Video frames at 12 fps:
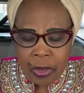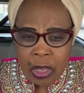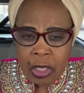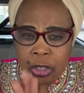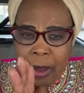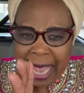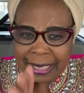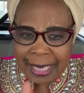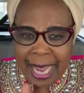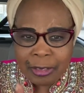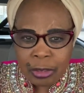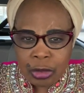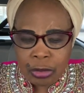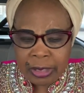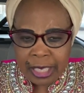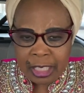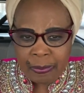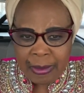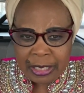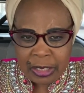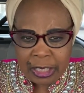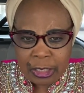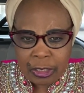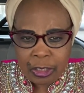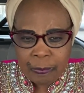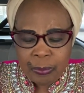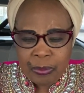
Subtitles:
So I titled today's message,